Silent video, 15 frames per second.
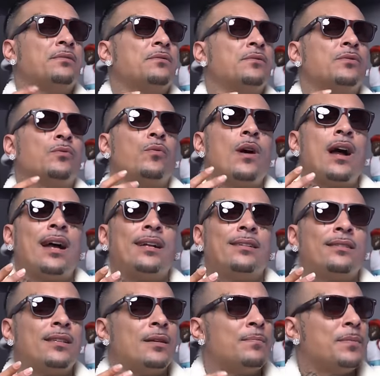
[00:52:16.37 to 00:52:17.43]

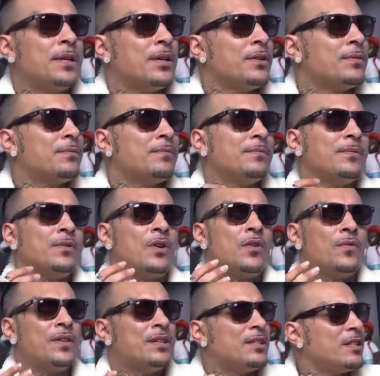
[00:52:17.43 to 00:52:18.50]
Ryan's up there
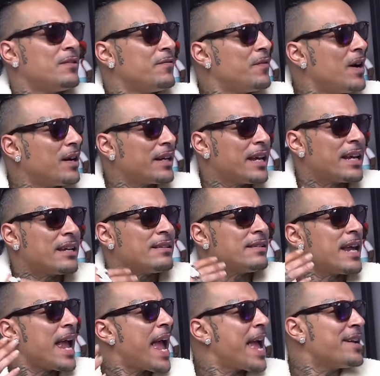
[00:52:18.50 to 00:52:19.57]
on this fucking
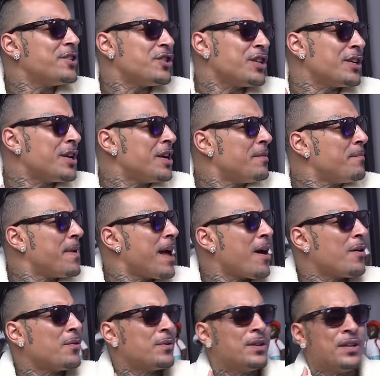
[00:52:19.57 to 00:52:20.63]
tangent
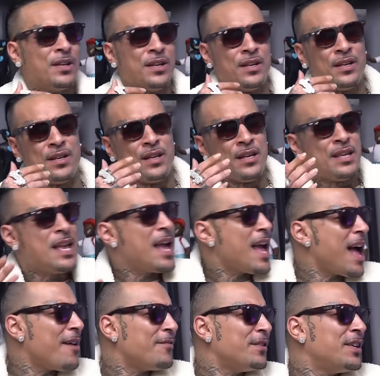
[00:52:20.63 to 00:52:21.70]
about, yeah,
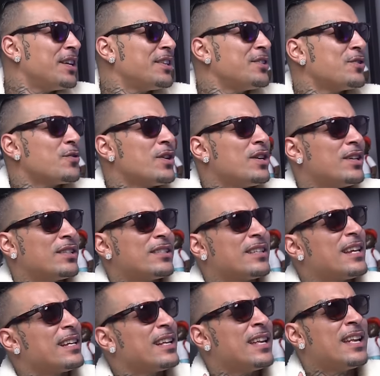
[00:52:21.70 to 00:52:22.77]
I've done drugs.
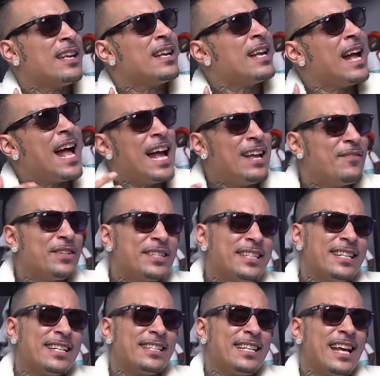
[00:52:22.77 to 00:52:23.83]
Like, I even
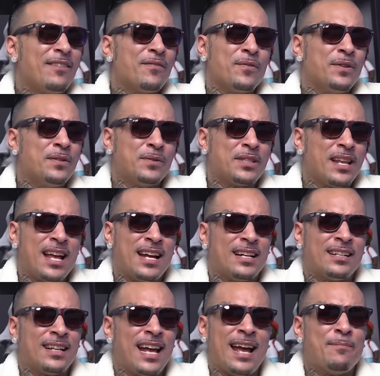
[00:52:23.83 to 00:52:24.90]
see it devil. He was like,
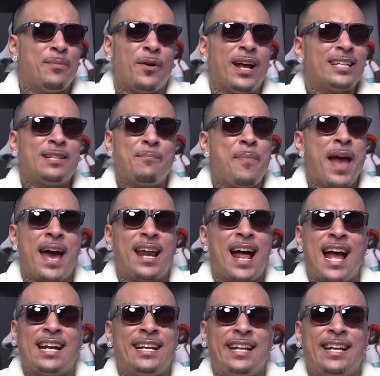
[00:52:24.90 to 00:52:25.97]
hey, bro, that's a bad
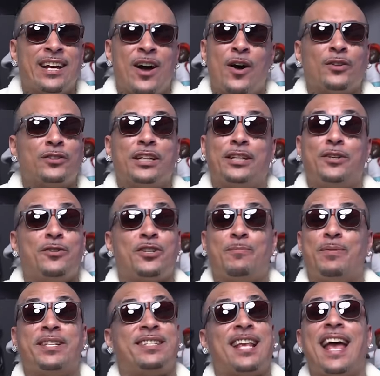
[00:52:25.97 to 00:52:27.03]
idea. I don't think you should be
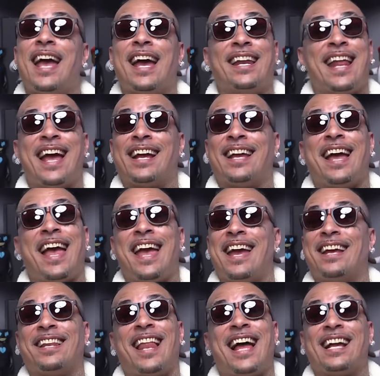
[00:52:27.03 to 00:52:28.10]
saying that,
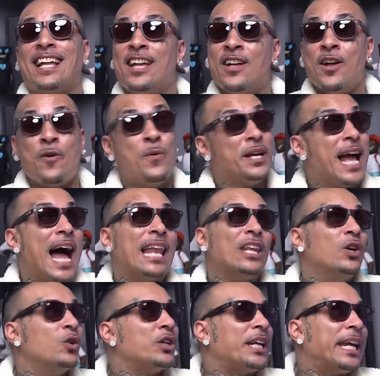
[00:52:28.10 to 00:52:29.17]
gang. Like, we got
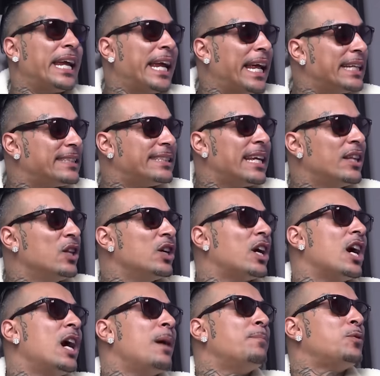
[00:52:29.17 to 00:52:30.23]
little kids that look
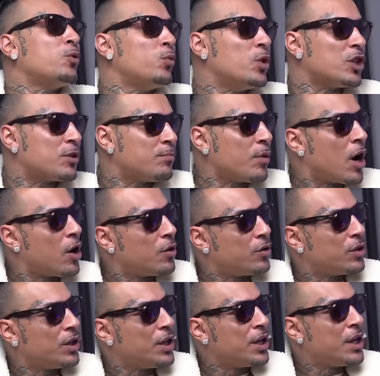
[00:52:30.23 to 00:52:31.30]
up to us, bro.
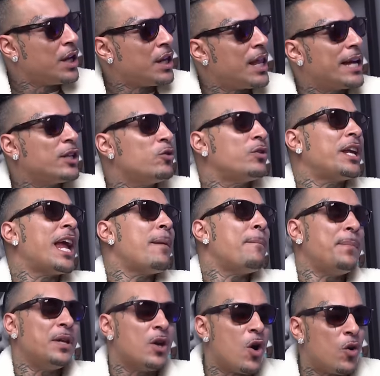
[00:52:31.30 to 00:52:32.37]
Like, you can't
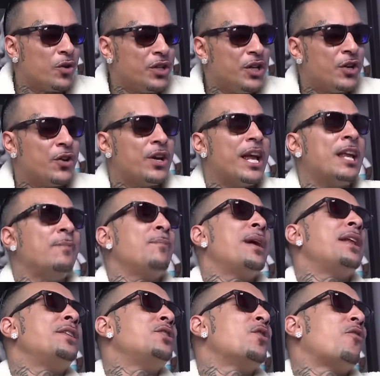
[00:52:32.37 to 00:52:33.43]
be on here
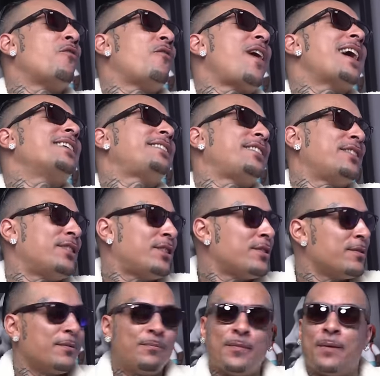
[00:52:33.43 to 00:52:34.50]
admitting your vices,
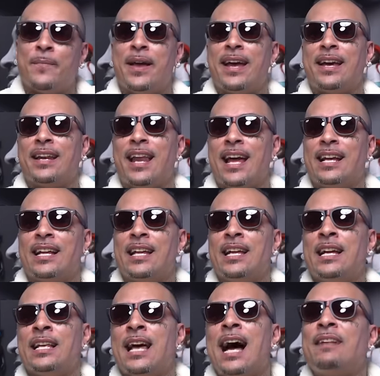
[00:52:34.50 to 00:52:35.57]
my man. Like,
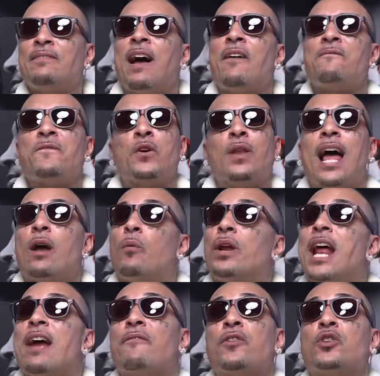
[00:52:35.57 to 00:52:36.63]
I, I, feel like
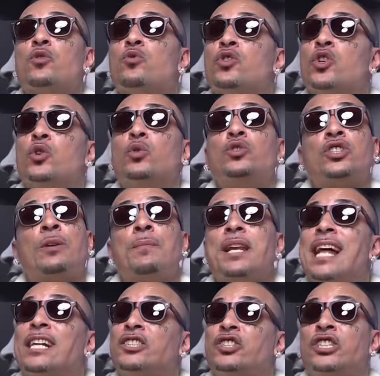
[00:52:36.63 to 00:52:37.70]
whatever you do, some of
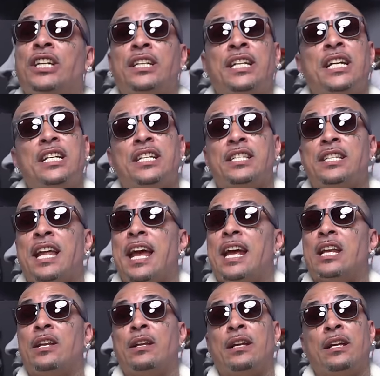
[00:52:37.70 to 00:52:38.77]
that shit need to stay
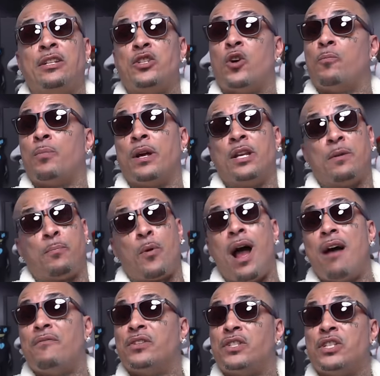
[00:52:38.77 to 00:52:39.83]
in, in, your in the
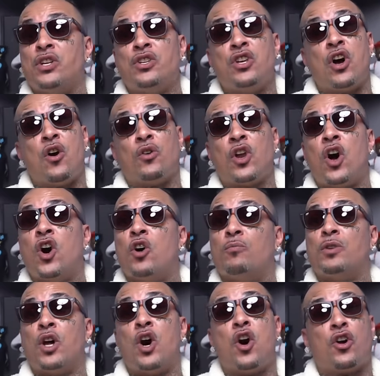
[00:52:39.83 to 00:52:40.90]
privacy of your own home,
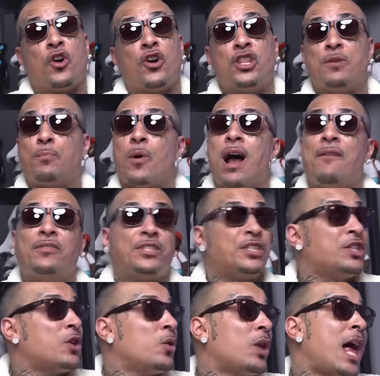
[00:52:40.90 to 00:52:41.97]
dog, or in the privacy
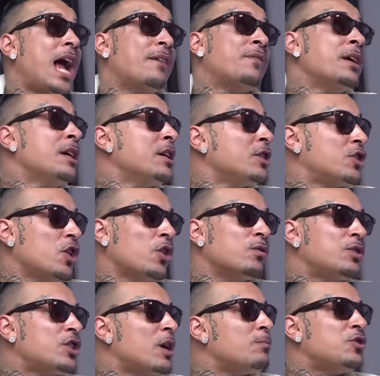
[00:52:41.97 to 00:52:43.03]
of your life. Sir,
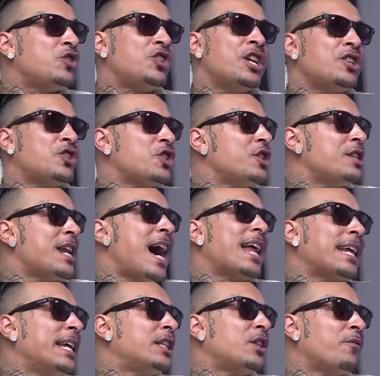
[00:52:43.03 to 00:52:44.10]
some shit should not
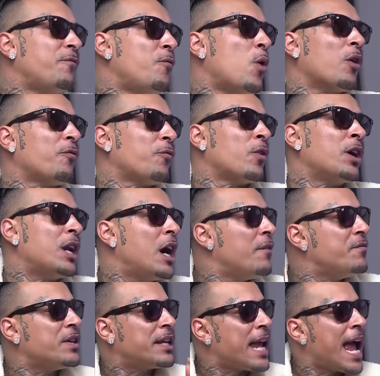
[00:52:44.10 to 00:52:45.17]
hit the forefront
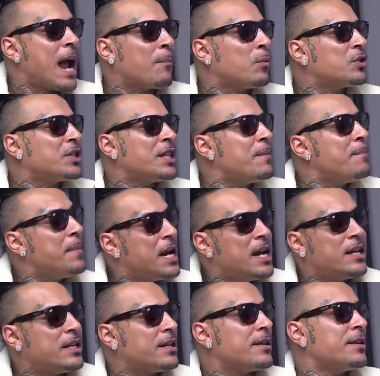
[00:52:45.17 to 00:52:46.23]
of the cameras and the
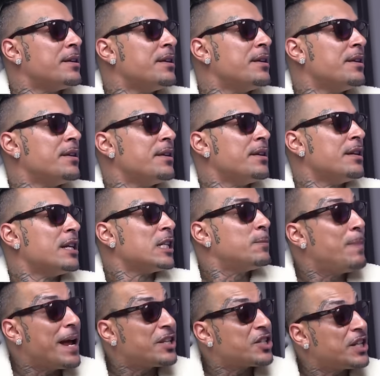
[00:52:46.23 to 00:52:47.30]
media,
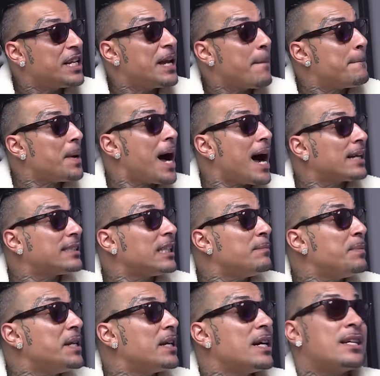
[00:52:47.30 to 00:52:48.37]
especially in boxing,
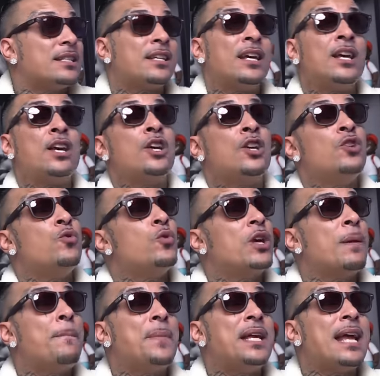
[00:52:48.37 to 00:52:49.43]
because you
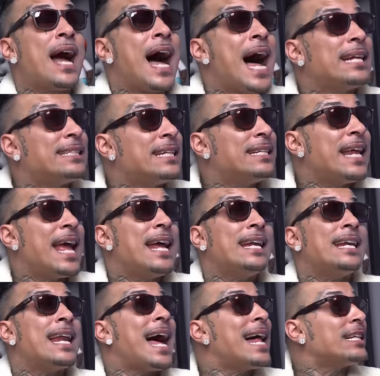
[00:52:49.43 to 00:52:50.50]
can be hot today,
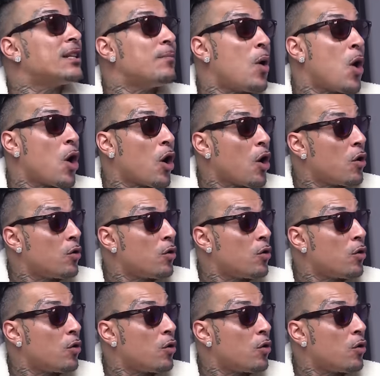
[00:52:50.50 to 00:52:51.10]
not tomorrow.